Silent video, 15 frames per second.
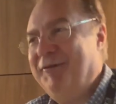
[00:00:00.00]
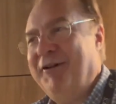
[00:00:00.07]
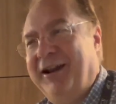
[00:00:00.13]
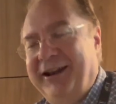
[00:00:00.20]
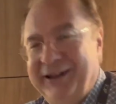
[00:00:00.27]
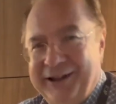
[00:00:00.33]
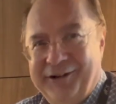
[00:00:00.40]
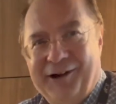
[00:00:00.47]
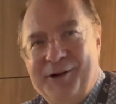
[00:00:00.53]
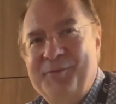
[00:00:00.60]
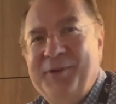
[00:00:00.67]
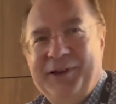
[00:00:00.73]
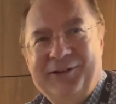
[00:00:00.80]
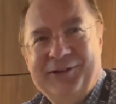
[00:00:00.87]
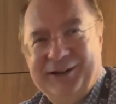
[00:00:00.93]
running your own
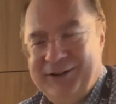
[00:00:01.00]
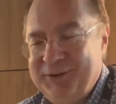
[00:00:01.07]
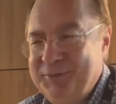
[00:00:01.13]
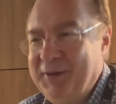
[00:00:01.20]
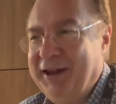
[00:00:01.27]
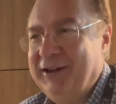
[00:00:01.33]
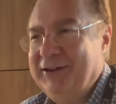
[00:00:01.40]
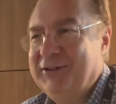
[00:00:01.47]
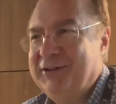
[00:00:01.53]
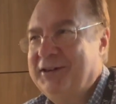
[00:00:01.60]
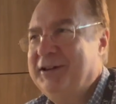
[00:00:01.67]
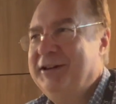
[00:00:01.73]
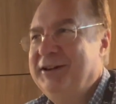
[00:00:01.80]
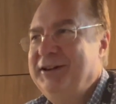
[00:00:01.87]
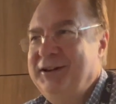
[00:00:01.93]
business means
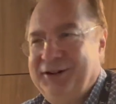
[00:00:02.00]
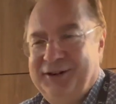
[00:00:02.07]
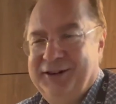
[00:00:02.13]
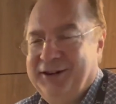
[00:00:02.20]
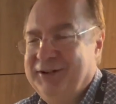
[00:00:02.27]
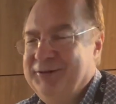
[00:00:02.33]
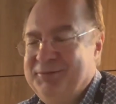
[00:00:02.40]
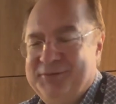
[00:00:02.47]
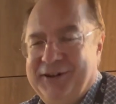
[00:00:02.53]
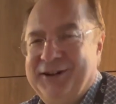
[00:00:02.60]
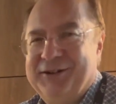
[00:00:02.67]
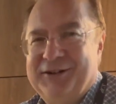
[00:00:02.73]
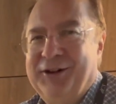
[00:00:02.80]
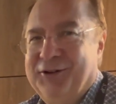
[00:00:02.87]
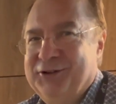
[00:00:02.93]
that
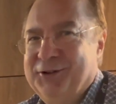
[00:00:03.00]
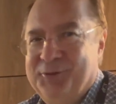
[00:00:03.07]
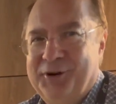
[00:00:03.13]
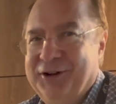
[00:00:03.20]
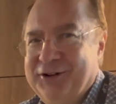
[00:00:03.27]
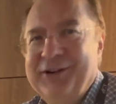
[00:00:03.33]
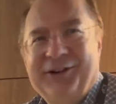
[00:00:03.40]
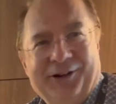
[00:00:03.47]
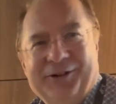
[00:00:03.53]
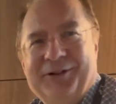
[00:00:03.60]
there's lots of work to do.